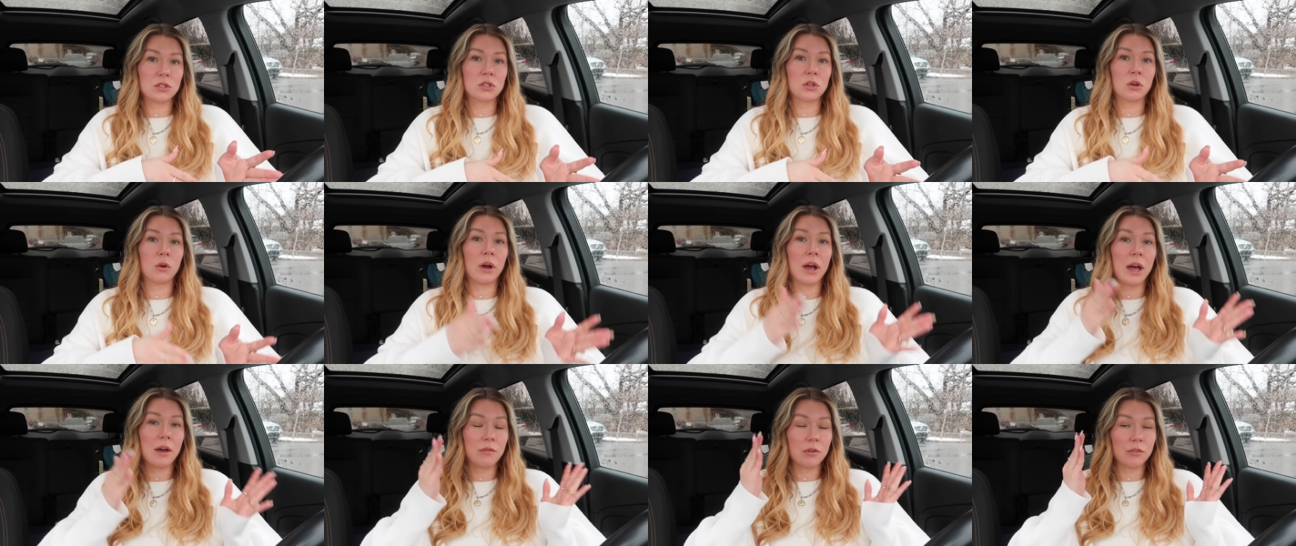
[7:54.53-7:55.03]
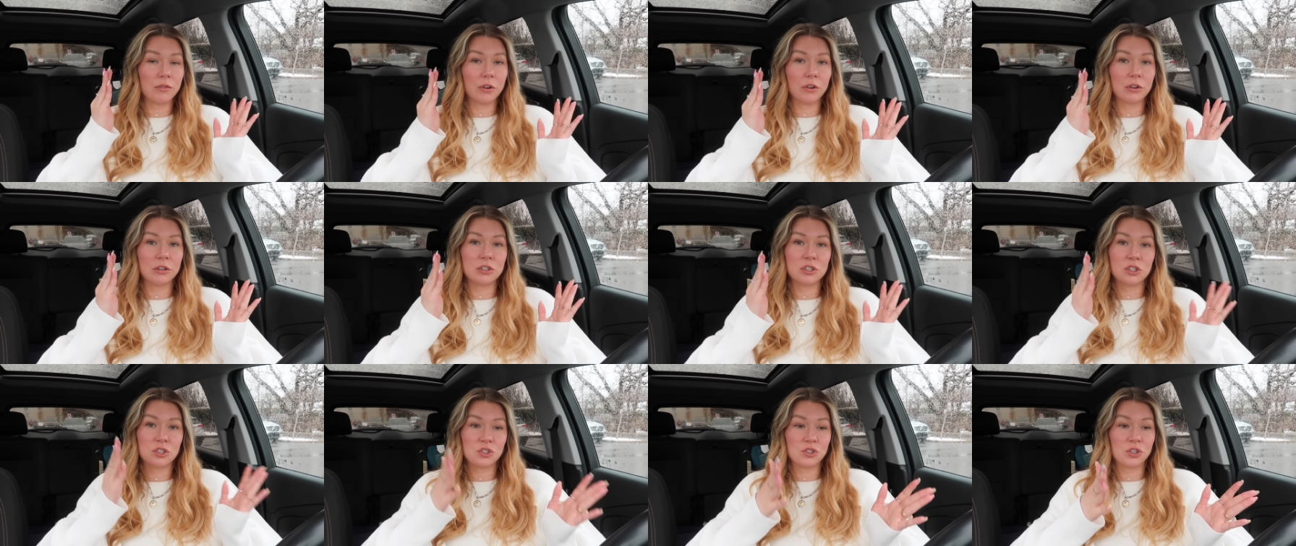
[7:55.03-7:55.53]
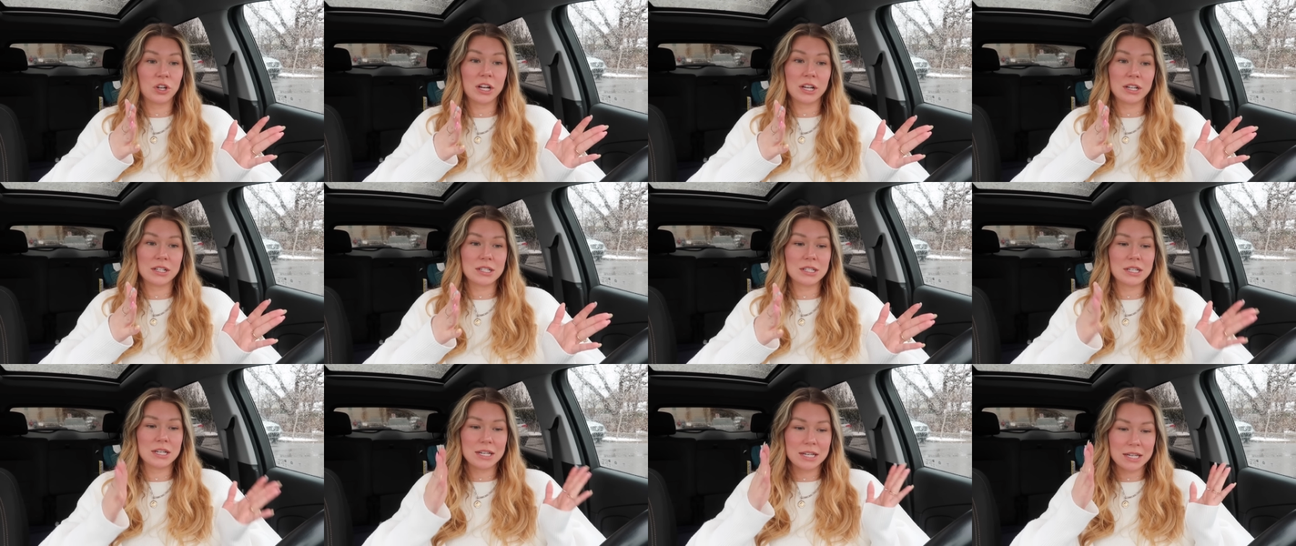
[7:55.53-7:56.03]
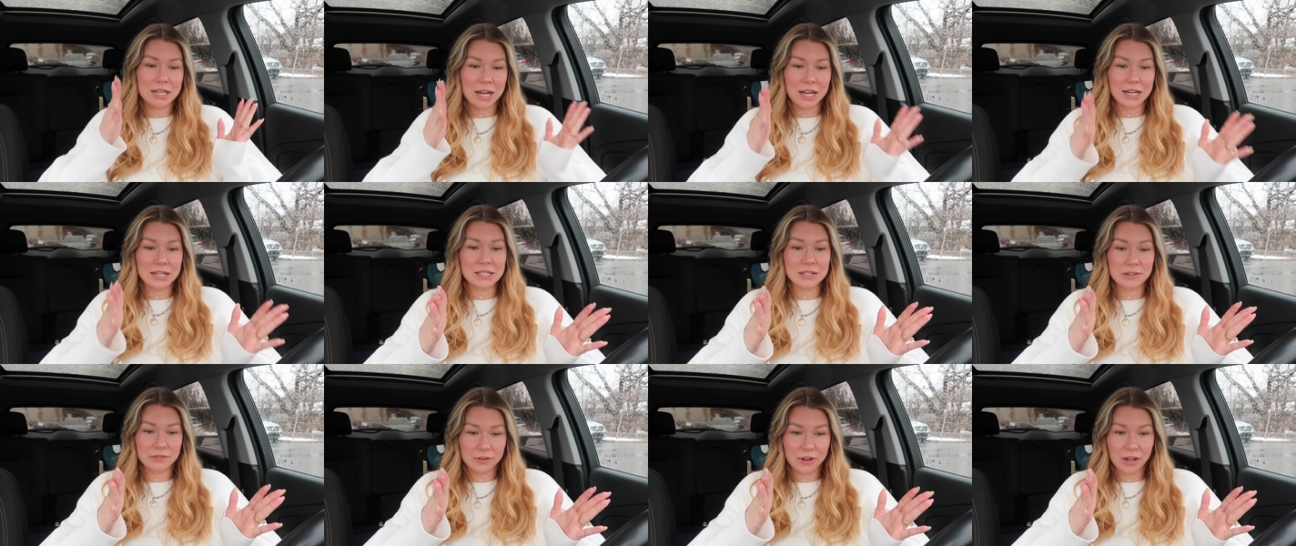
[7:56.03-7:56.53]
So I have a very strict
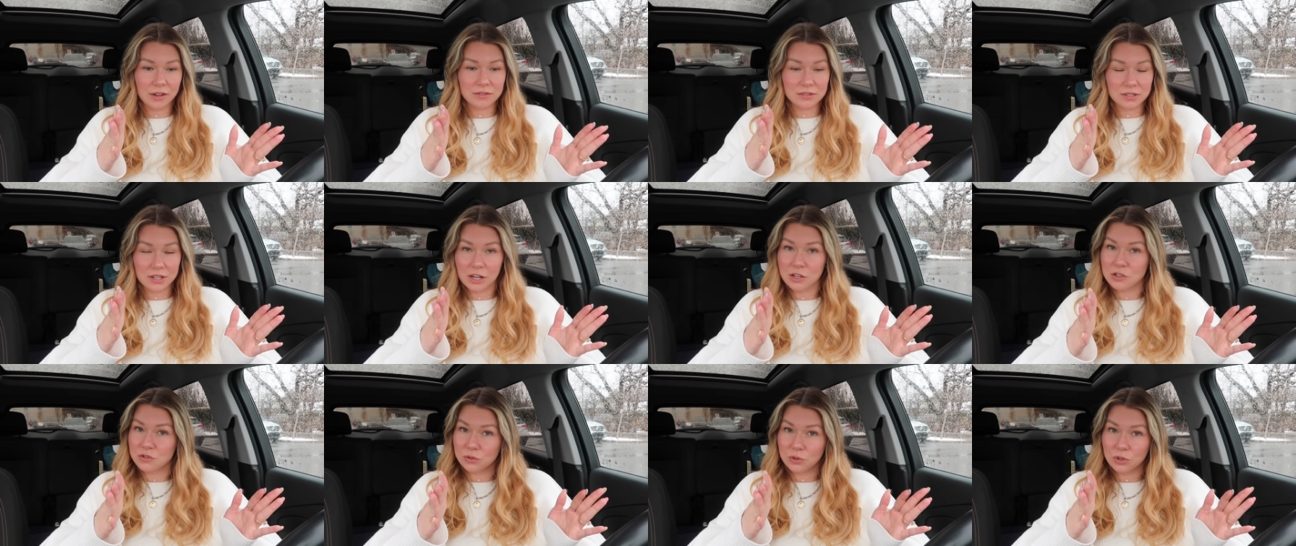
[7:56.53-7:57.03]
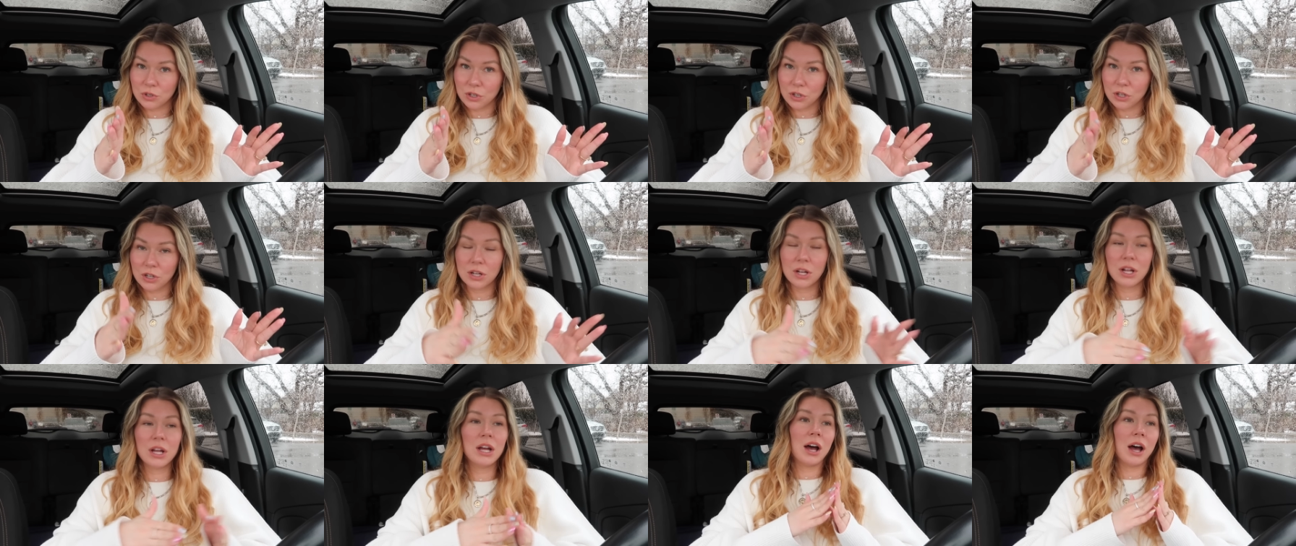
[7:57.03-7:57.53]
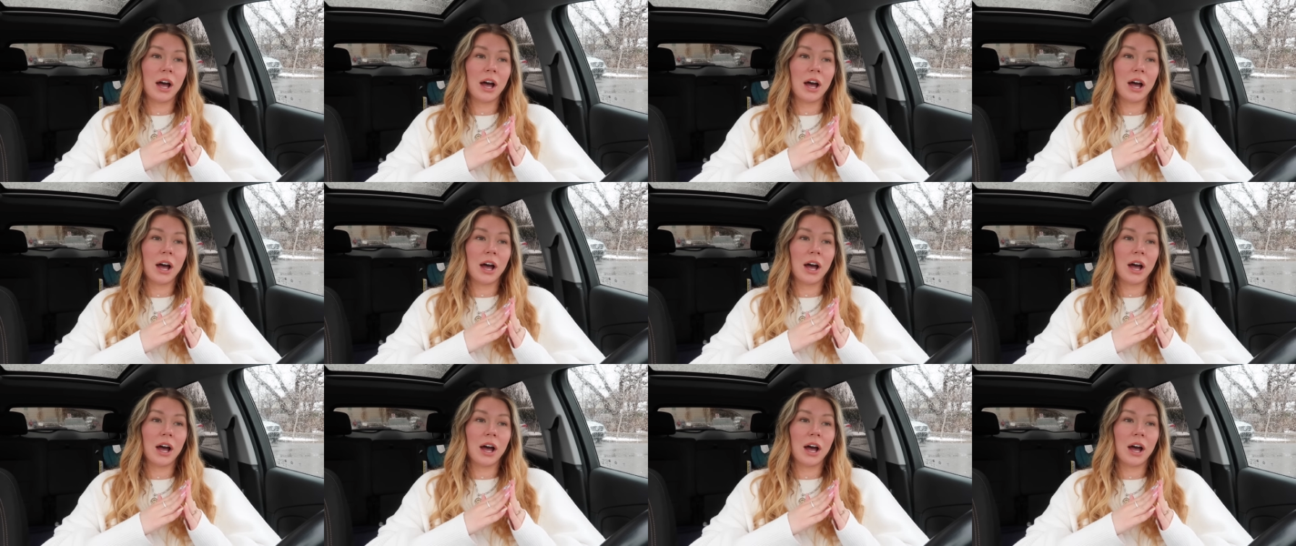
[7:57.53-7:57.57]
nine to five schedule.